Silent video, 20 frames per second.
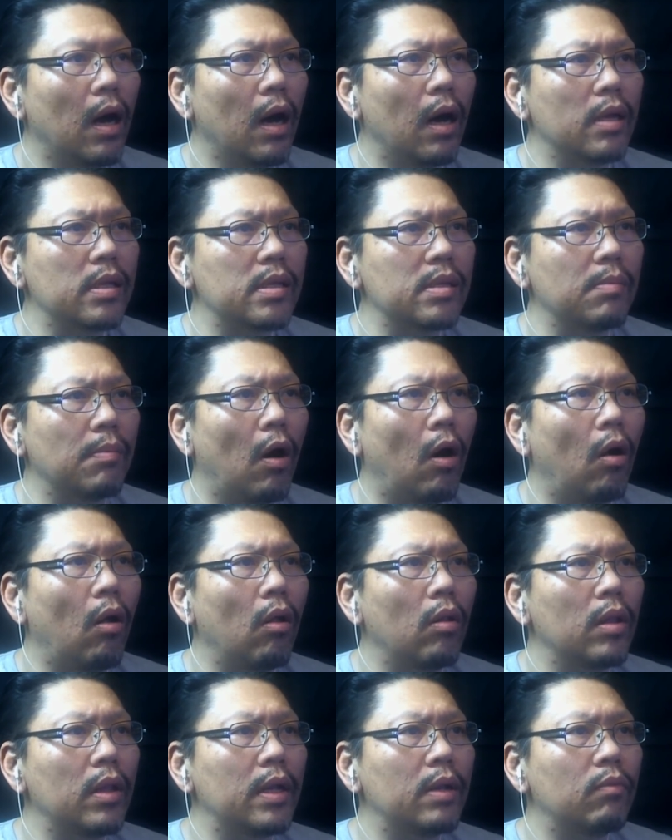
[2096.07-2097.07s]
Some
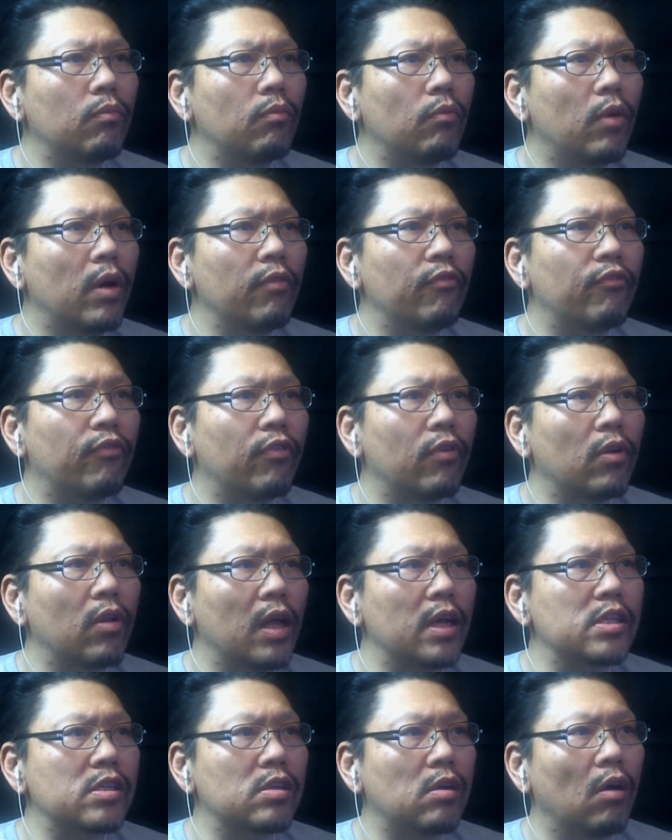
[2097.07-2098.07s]
all-in-one
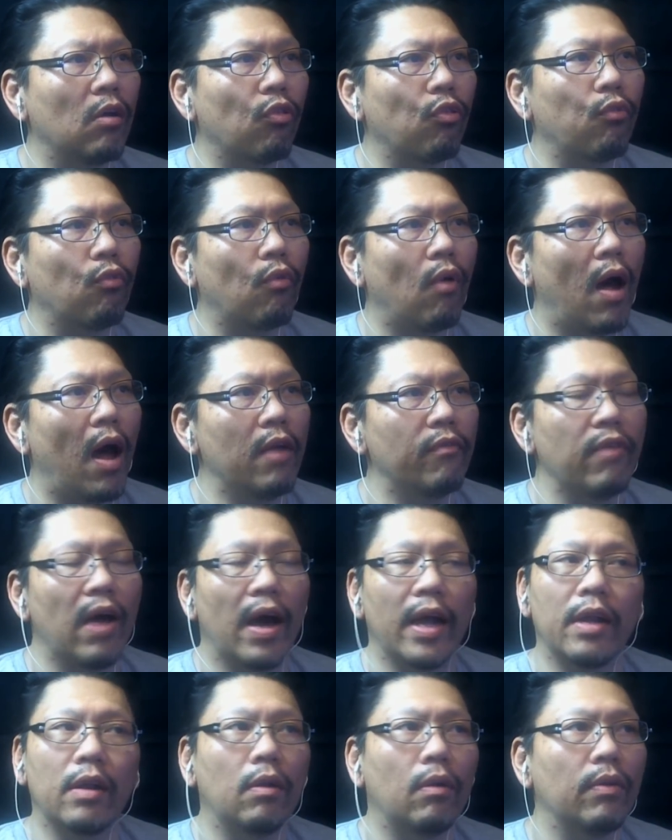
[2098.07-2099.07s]
fertilizer called Thrive. I
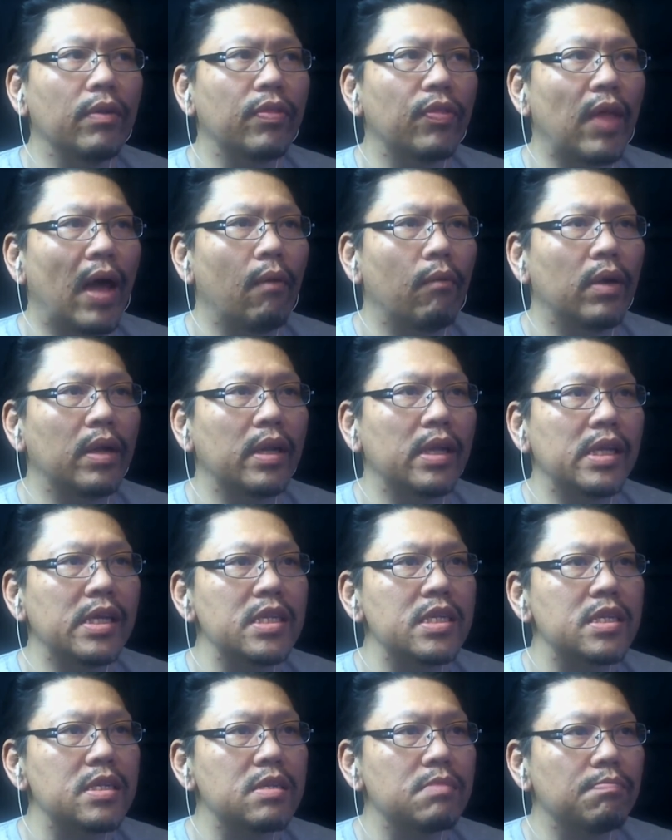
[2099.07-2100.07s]
don't know what that one
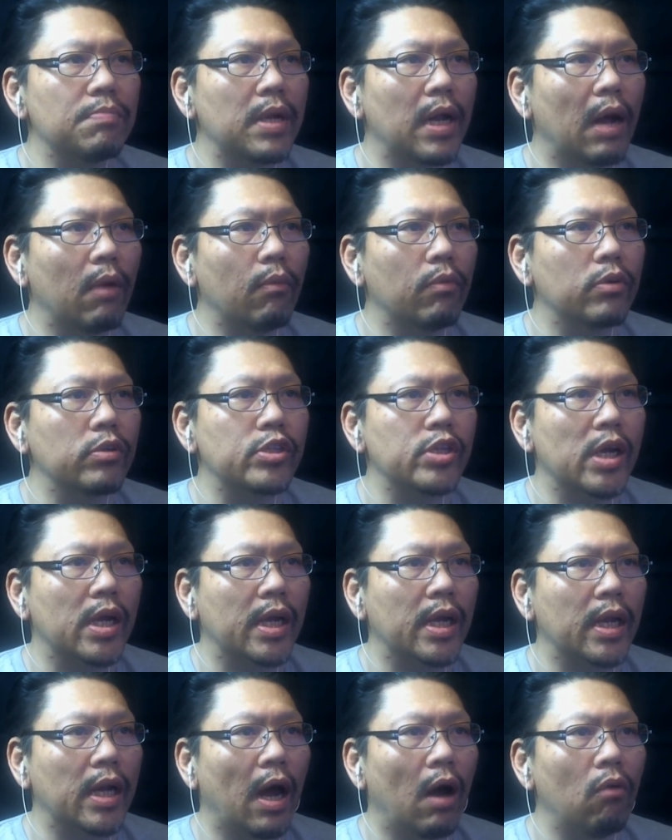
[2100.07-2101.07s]
is, but I will check
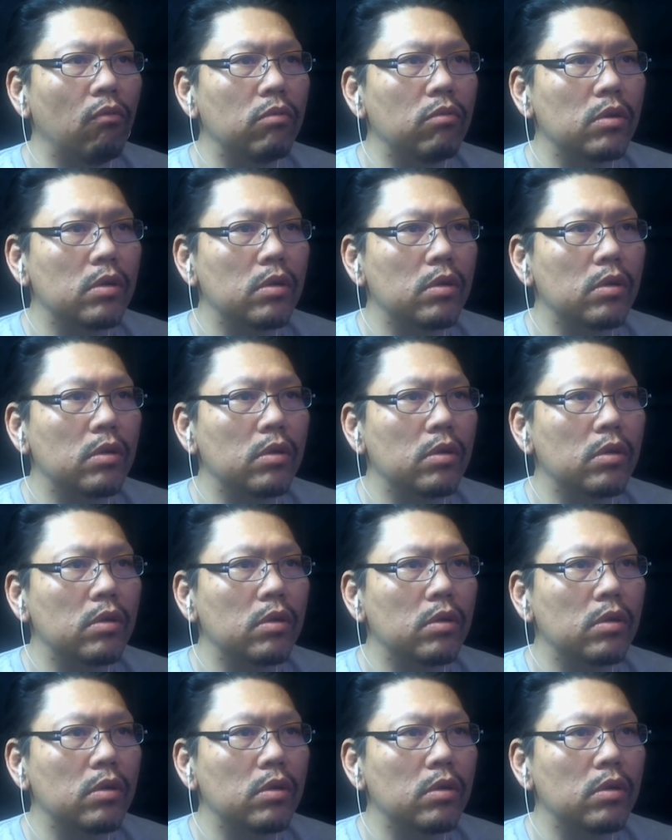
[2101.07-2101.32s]
it out.